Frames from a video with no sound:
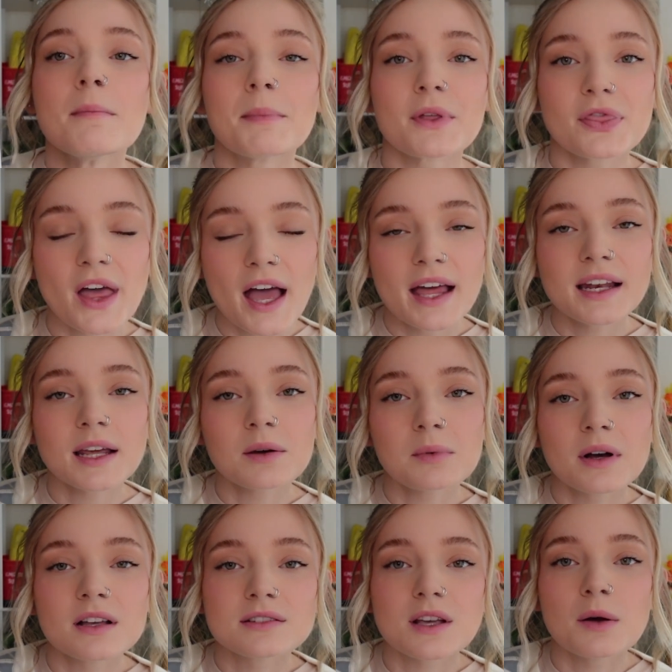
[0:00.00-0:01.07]
but then it
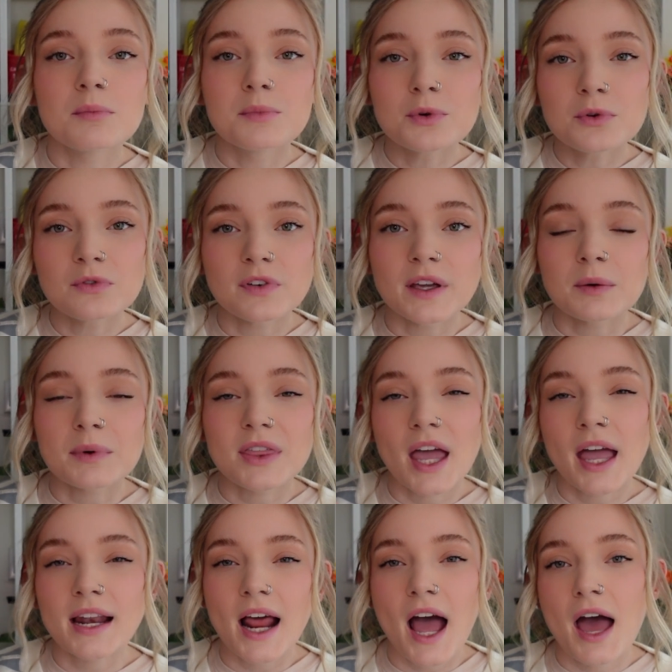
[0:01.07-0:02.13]
was a movie with
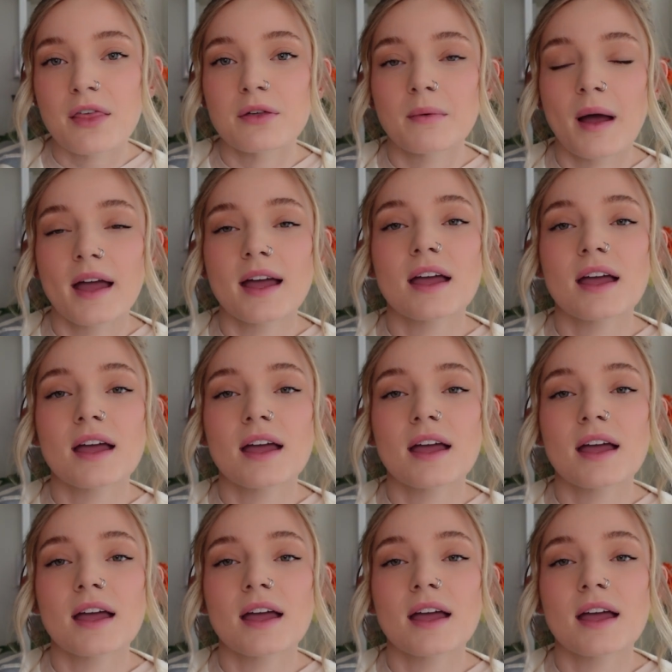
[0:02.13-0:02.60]
Anne Hathaway,